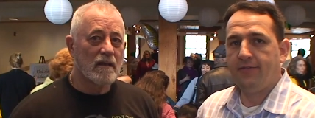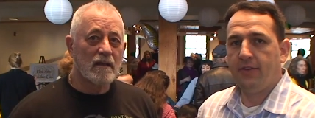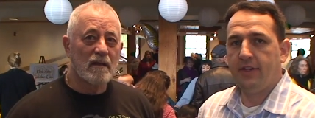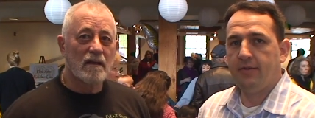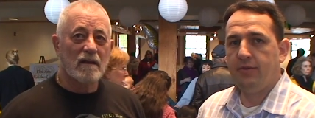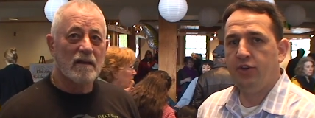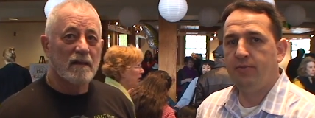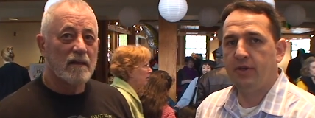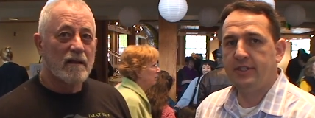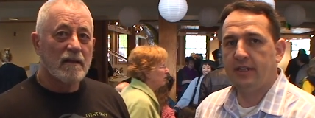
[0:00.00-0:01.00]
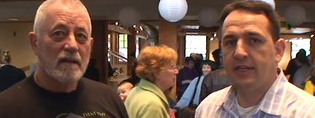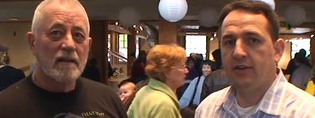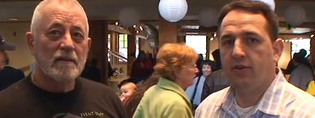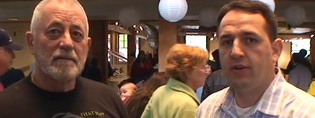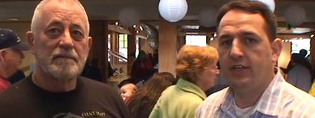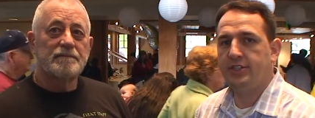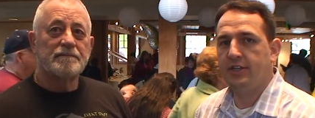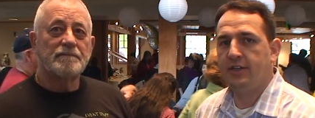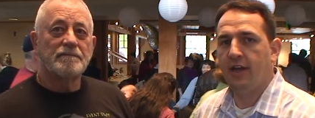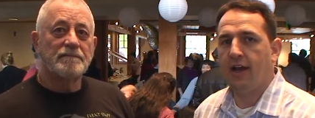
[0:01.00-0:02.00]
Speaker 1: for the Newberg Downtown
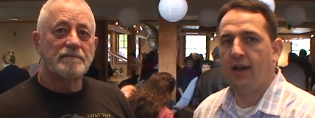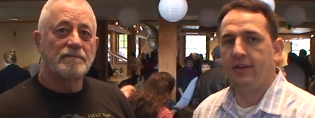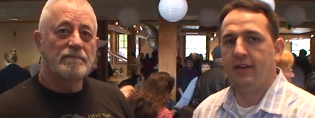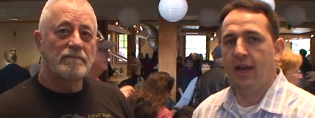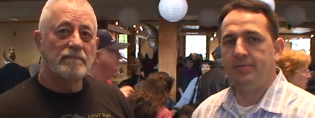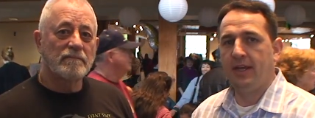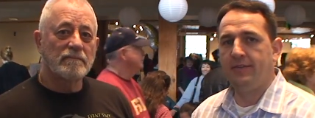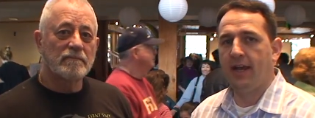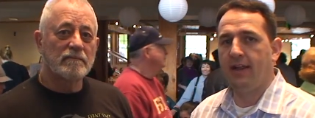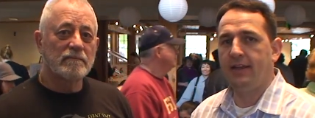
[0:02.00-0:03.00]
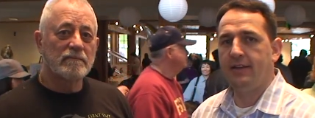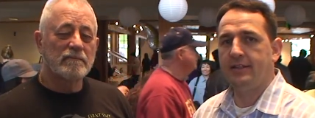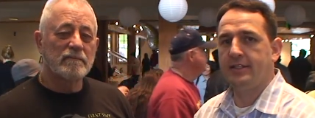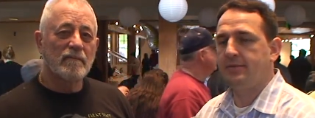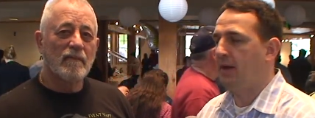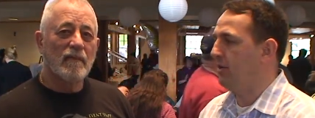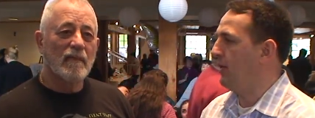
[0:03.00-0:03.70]
Coalition, I'm Dave Daly. This is Mike